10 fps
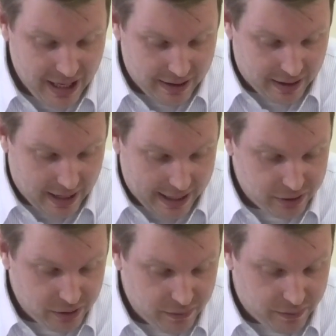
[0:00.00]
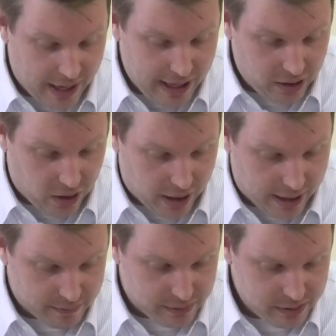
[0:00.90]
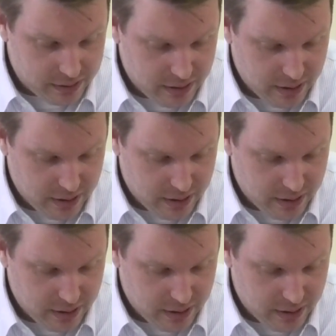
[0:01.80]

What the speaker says: and the nature of our lives,